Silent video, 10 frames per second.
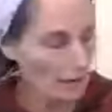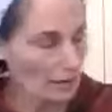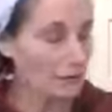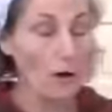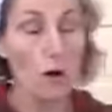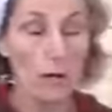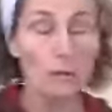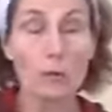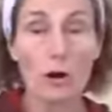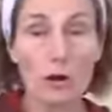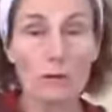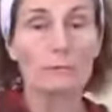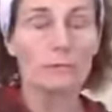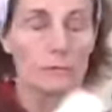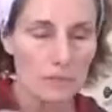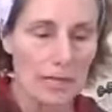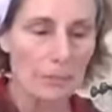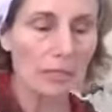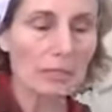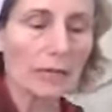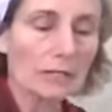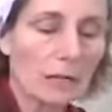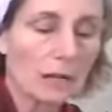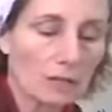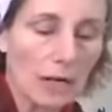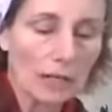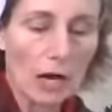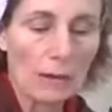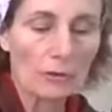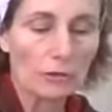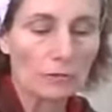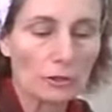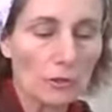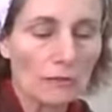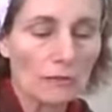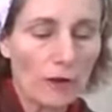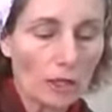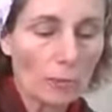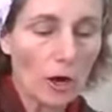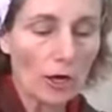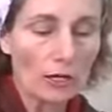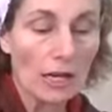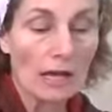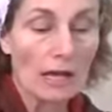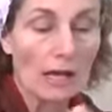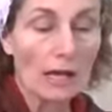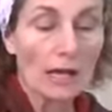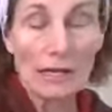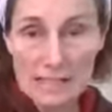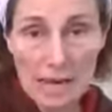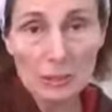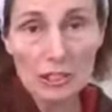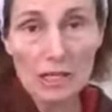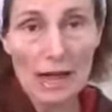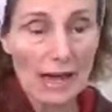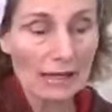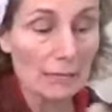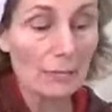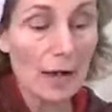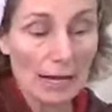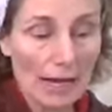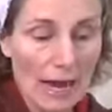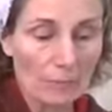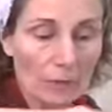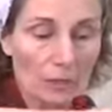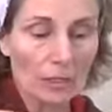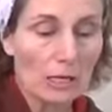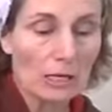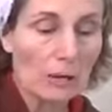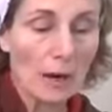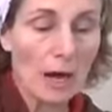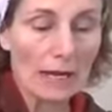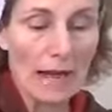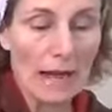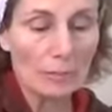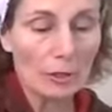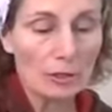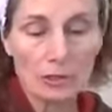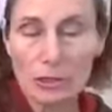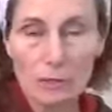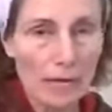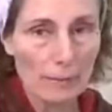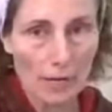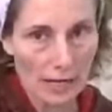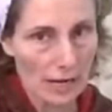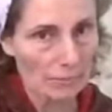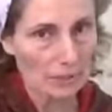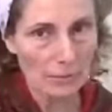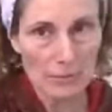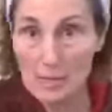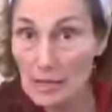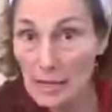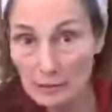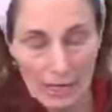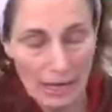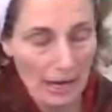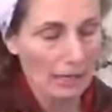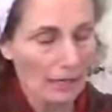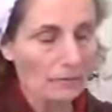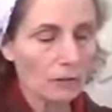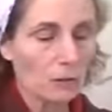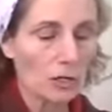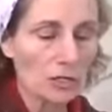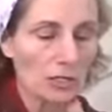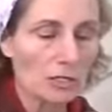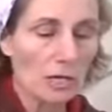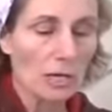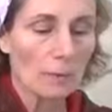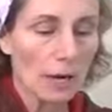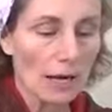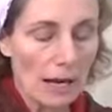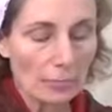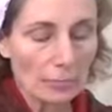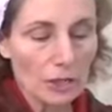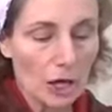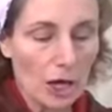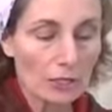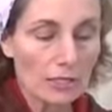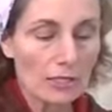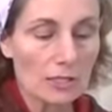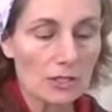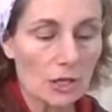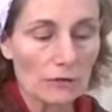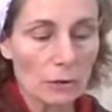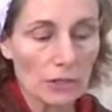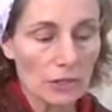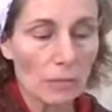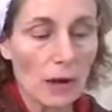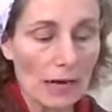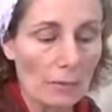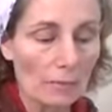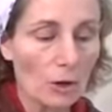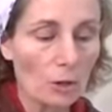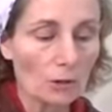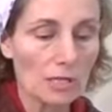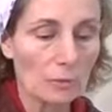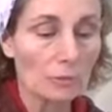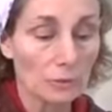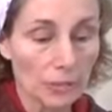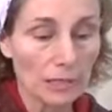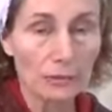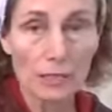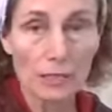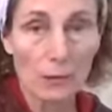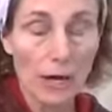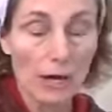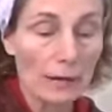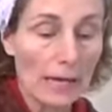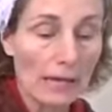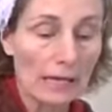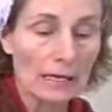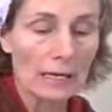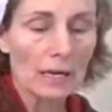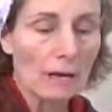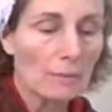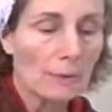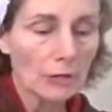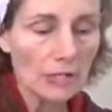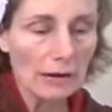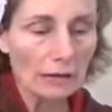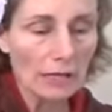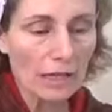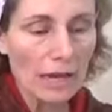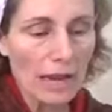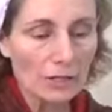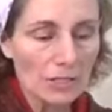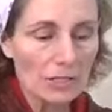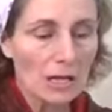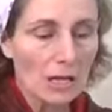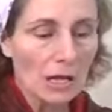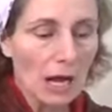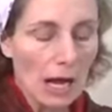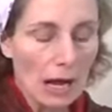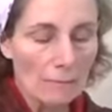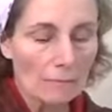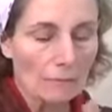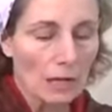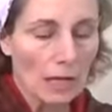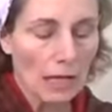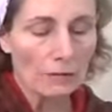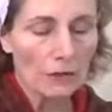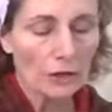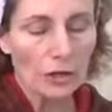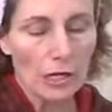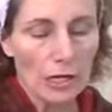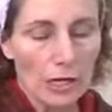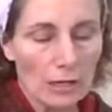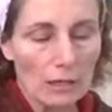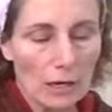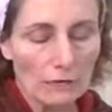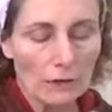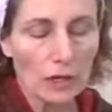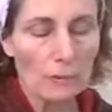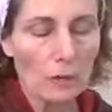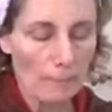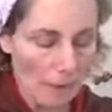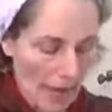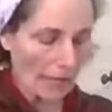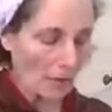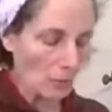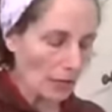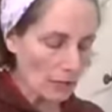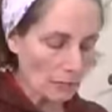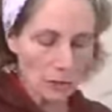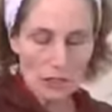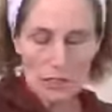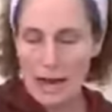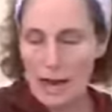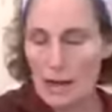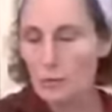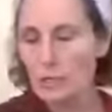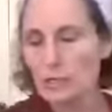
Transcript: it will typically, tropical fruits will fall apart. Exception to that is a pineapple. A pineapple, you can make pineapple upside down cake, of course, pineapple tarts and so forth. So pineapple holds up really, really well baking. Most everything else, if you're going to be baking with it per se, I